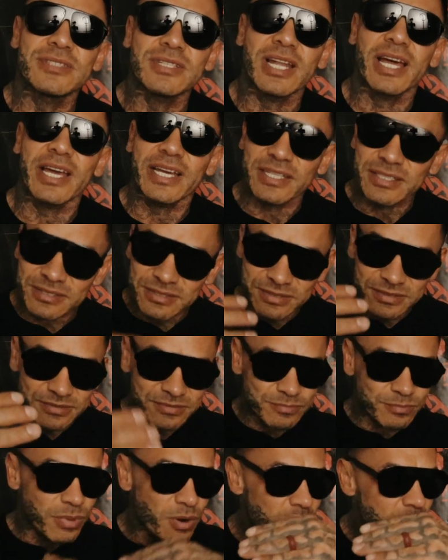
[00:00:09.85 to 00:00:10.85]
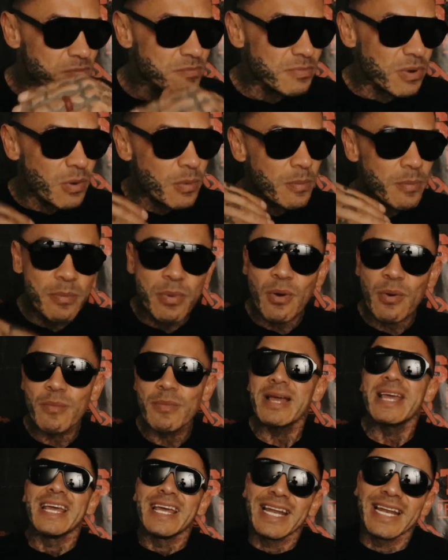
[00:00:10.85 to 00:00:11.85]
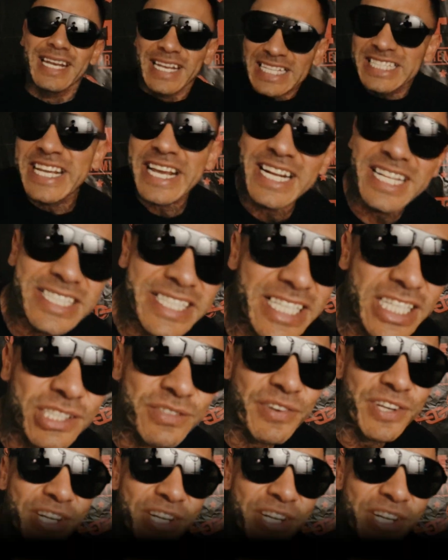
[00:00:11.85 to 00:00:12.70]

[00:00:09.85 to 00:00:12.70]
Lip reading: Like, boom, boom, boom. Let's get into this